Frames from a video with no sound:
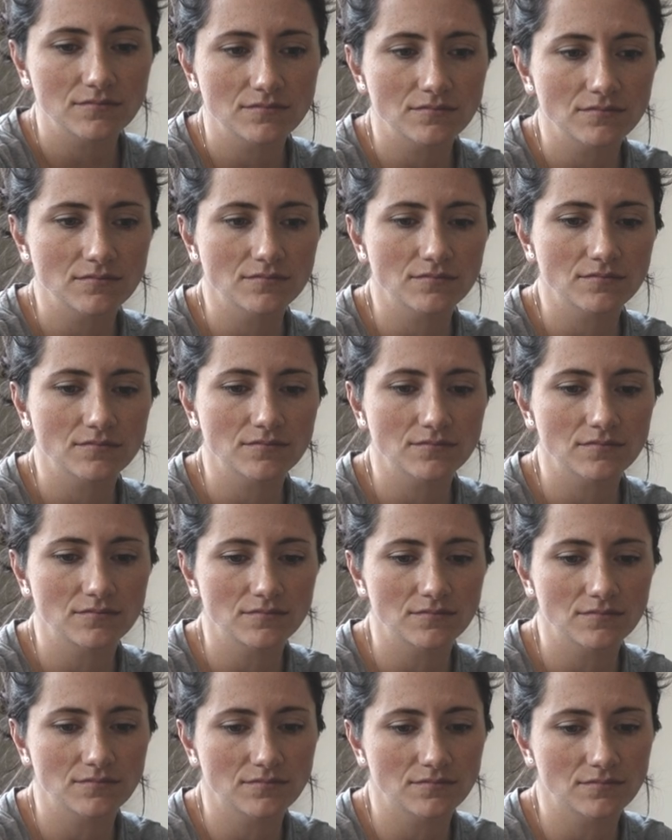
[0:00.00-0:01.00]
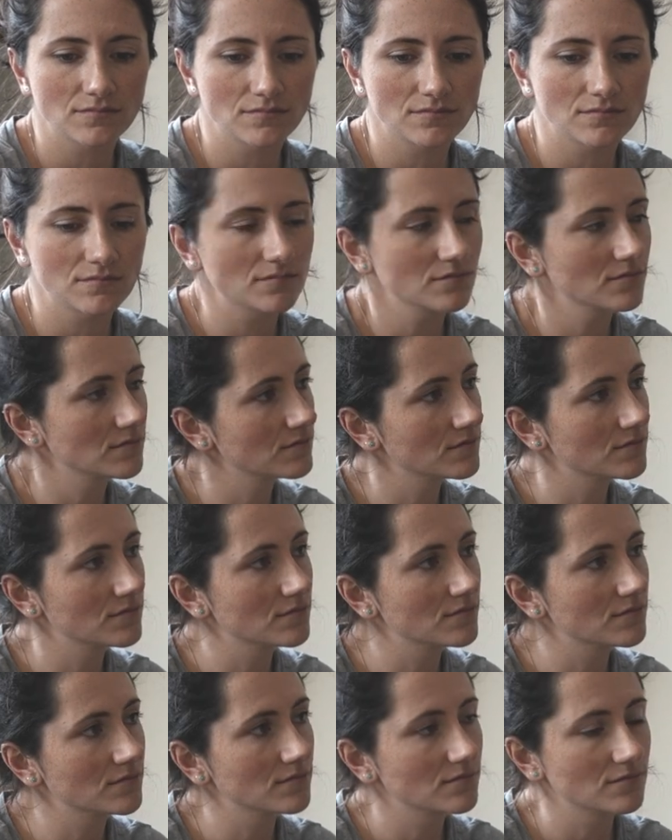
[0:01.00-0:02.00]

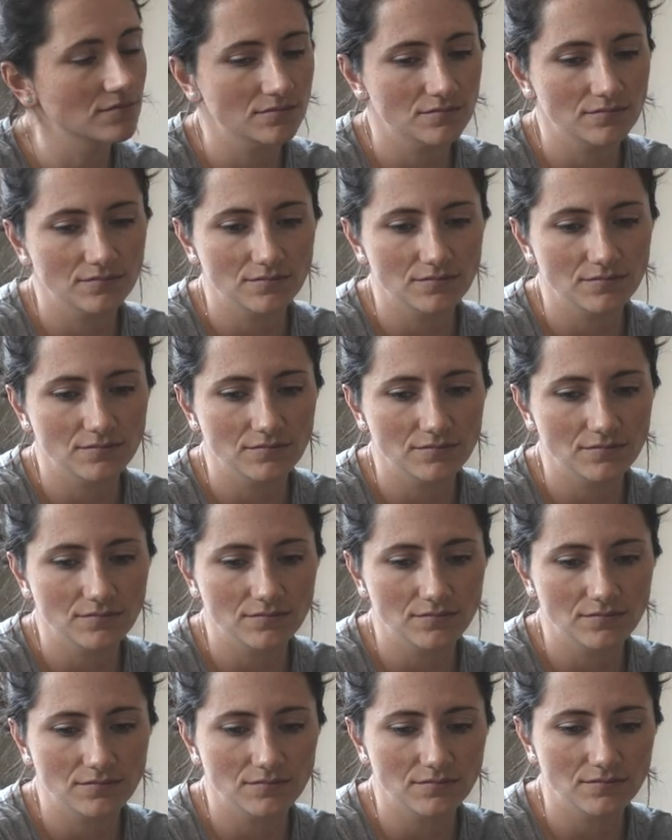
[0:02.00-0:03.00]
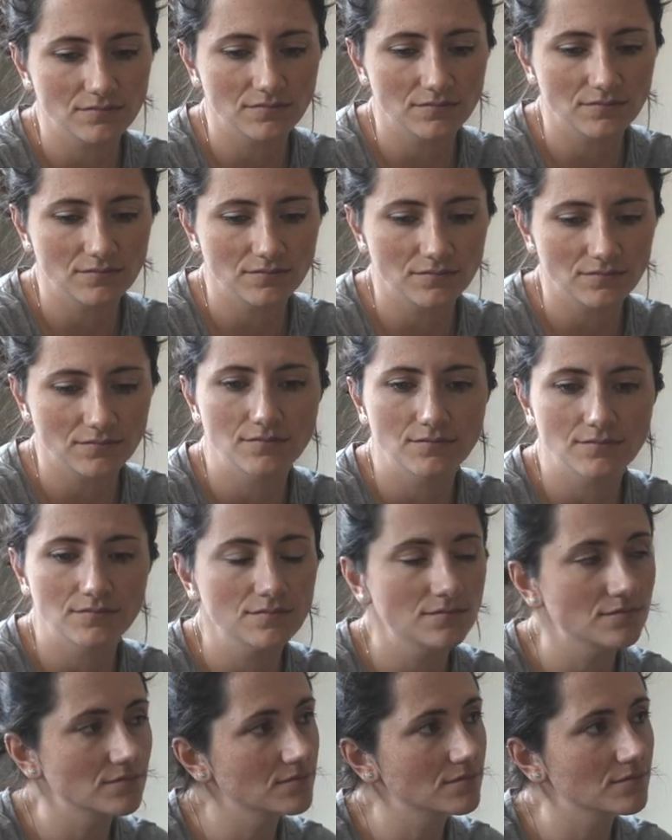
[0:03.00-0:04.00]

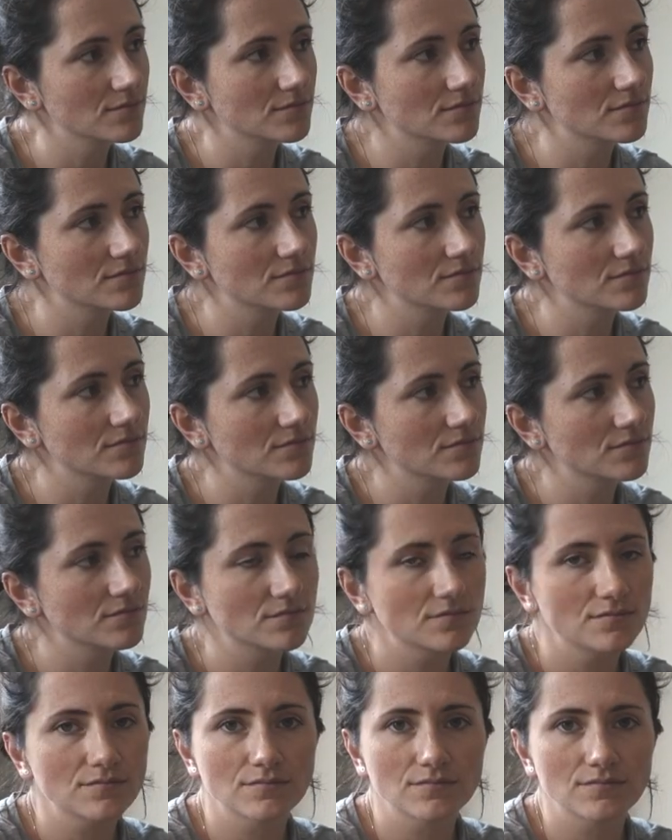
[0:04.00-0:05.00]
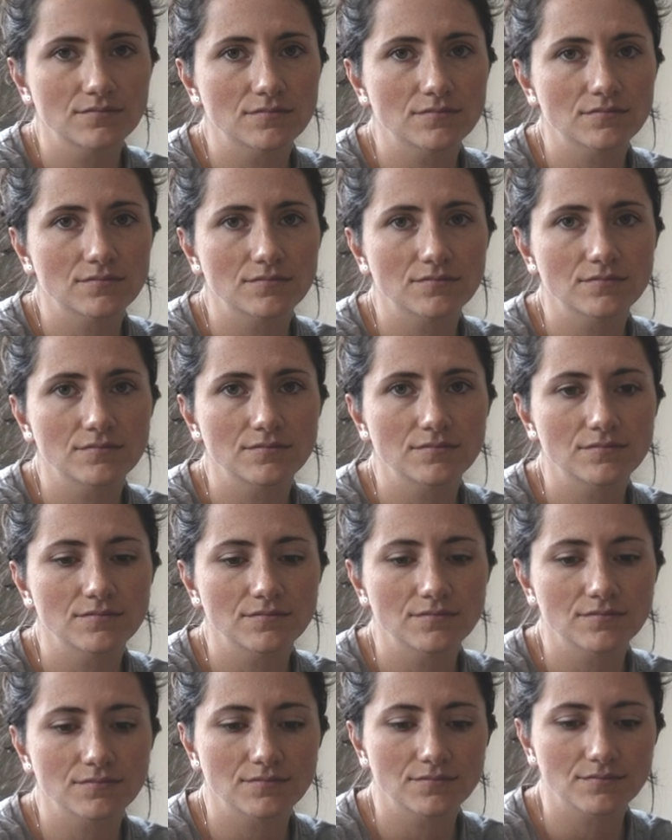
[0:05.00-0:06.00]

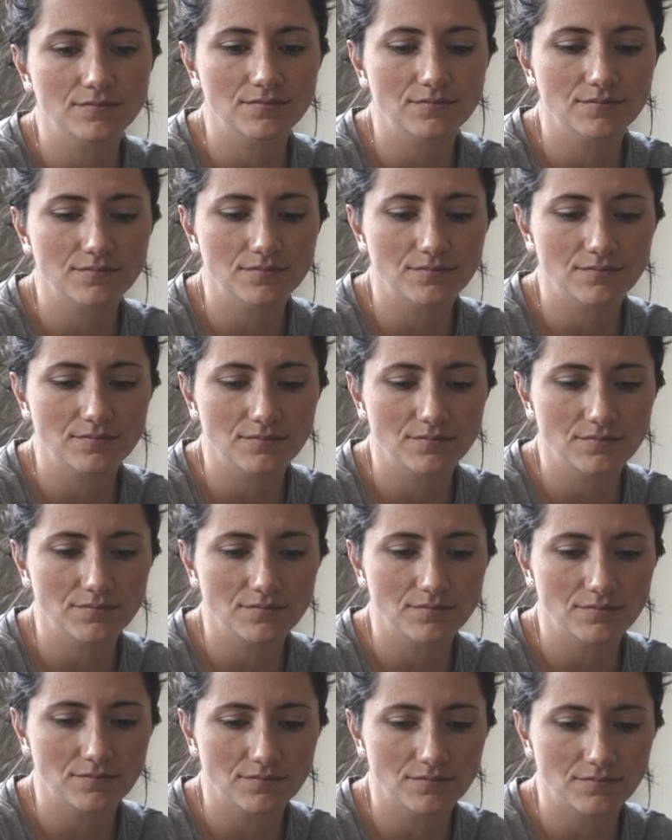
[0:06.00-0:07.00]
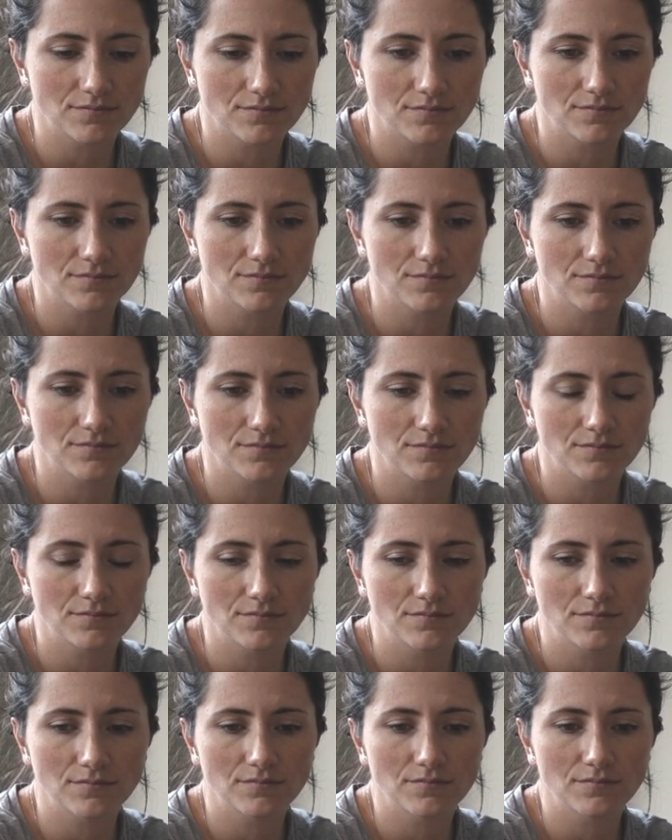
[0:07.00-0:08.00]
(silent)